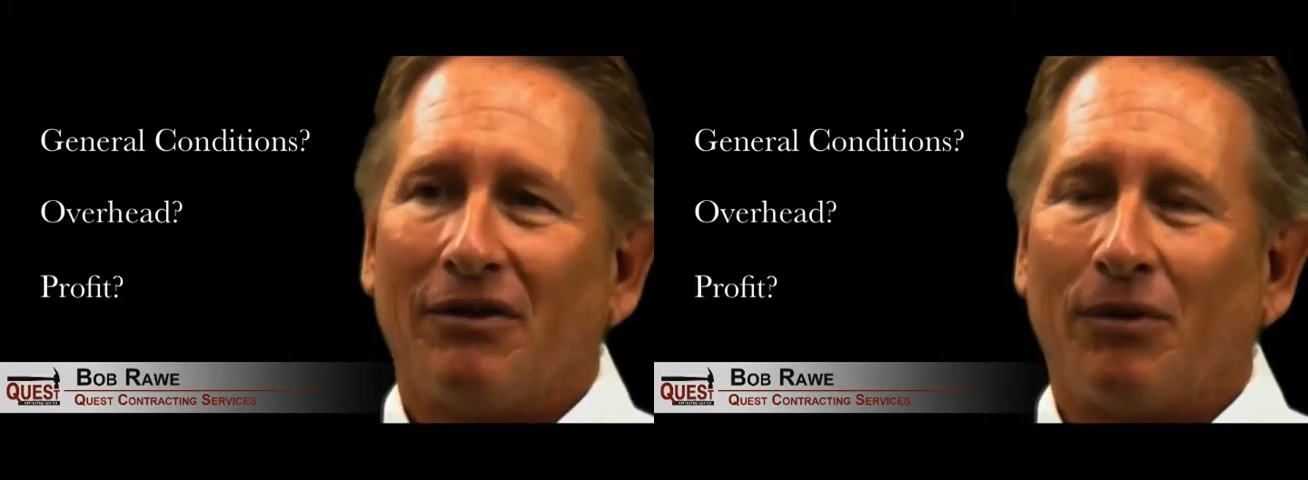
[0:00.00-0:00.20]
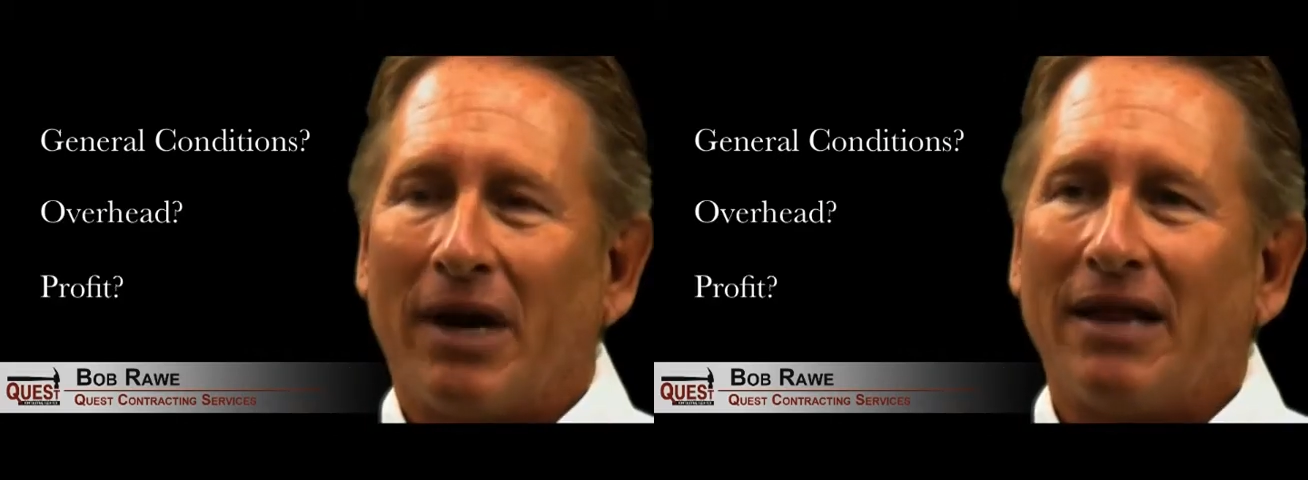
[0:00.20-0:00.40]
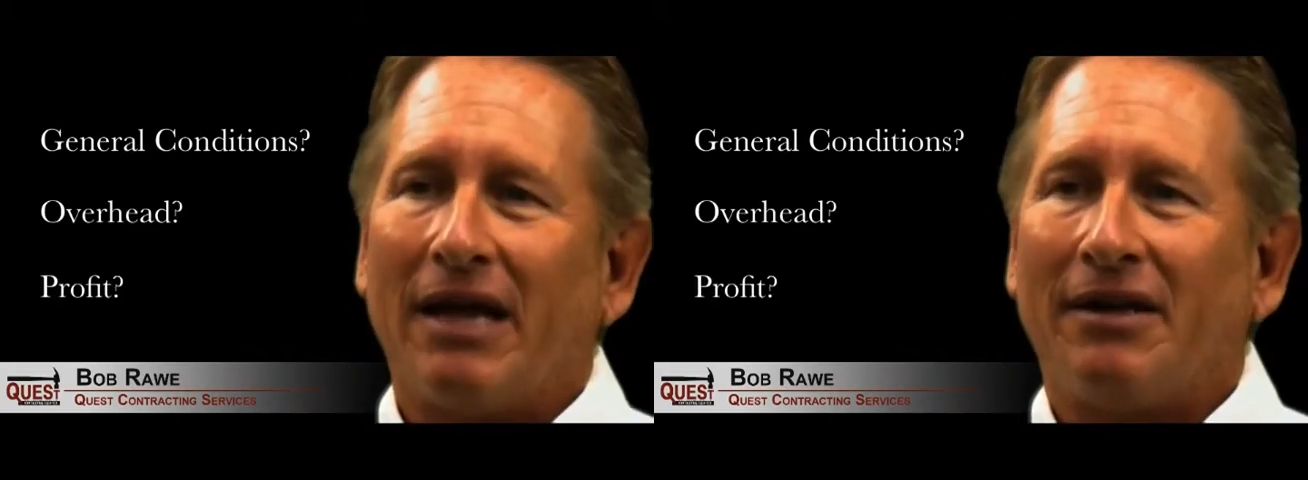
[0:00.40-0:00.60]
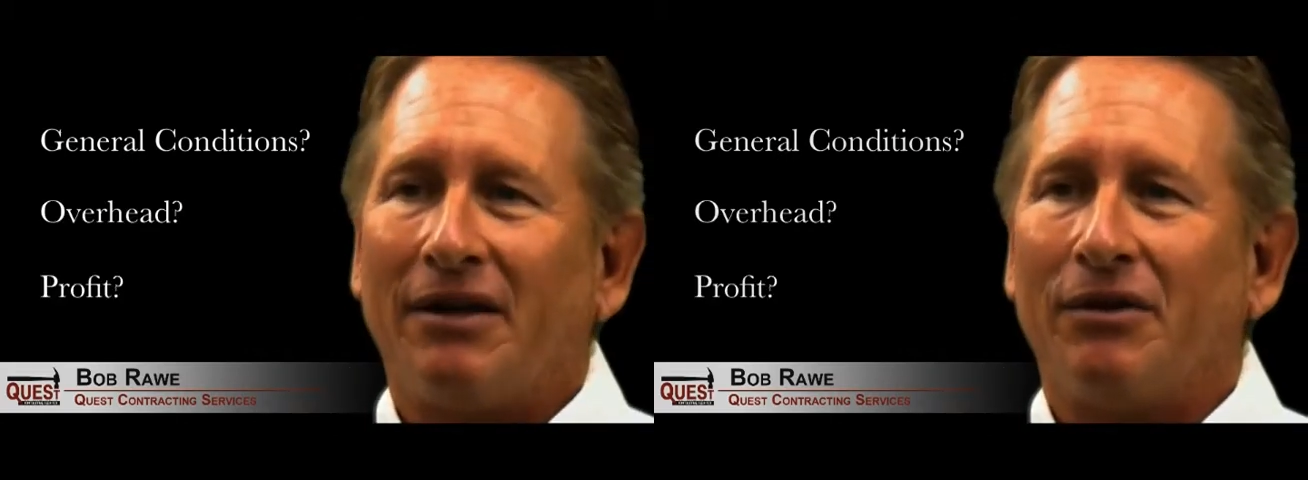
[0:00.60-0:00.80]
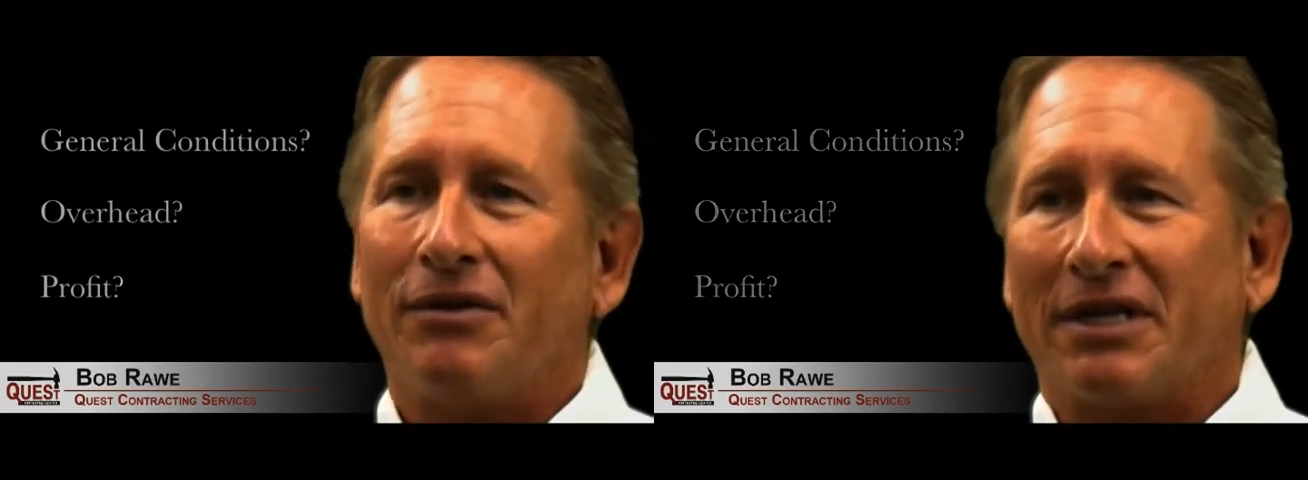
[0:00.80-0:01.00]
So what I'd like to
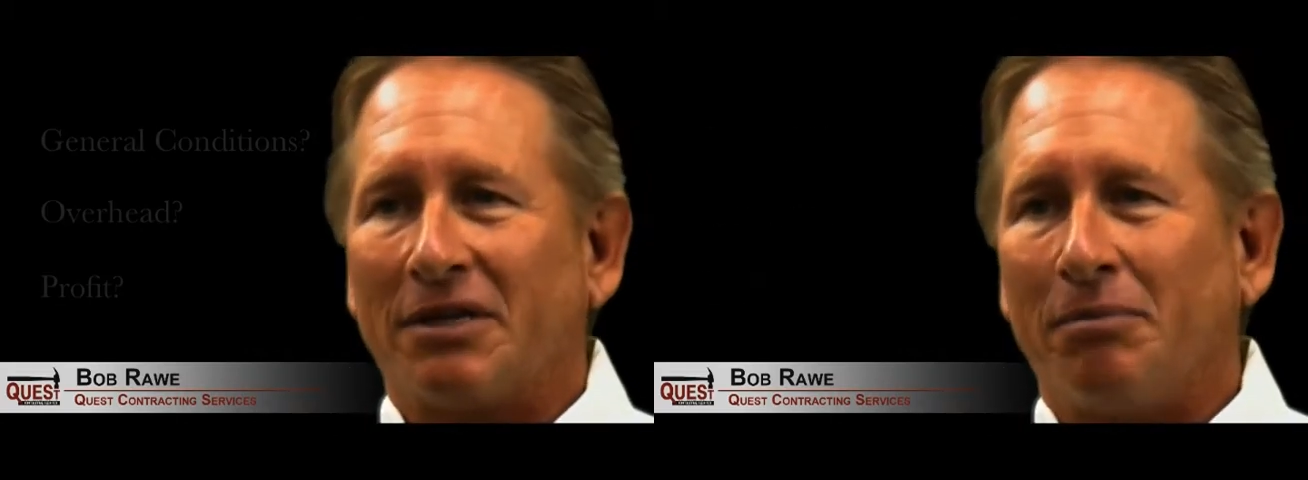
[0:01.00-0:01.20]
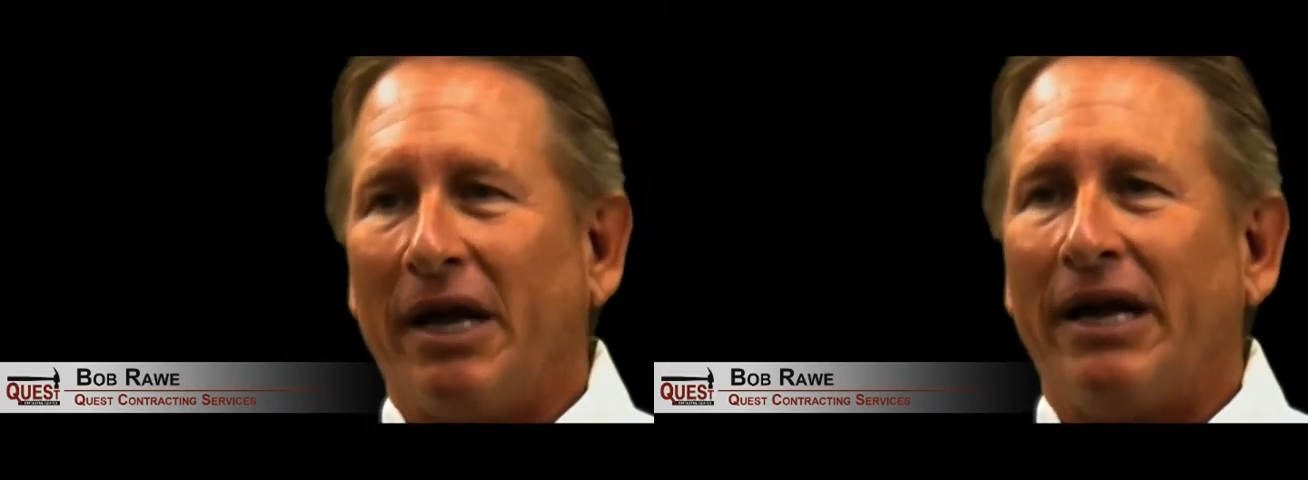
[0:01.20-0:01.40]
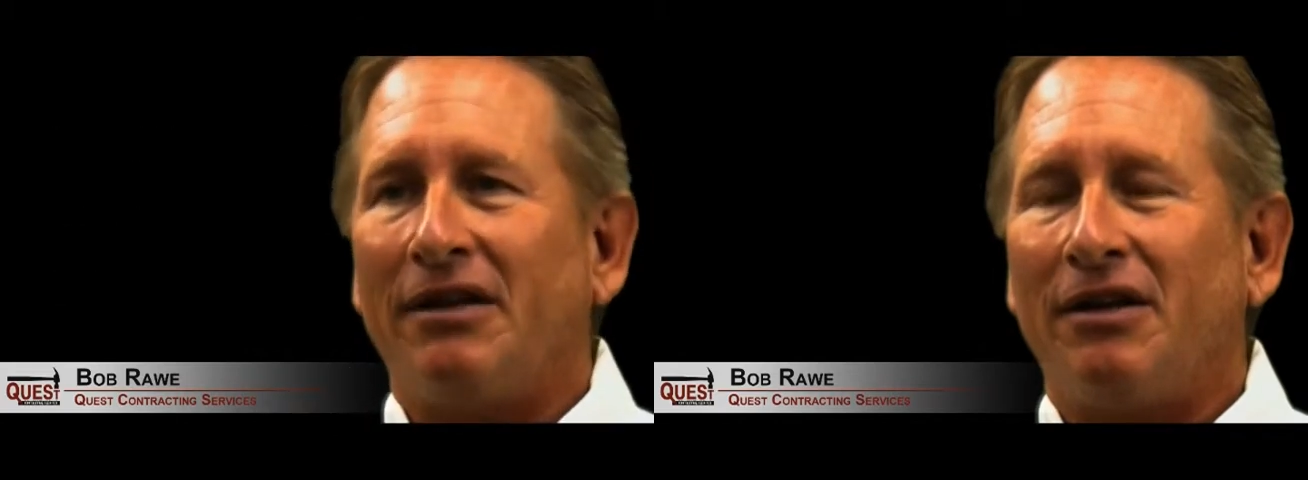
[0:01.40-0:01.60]
do is explain it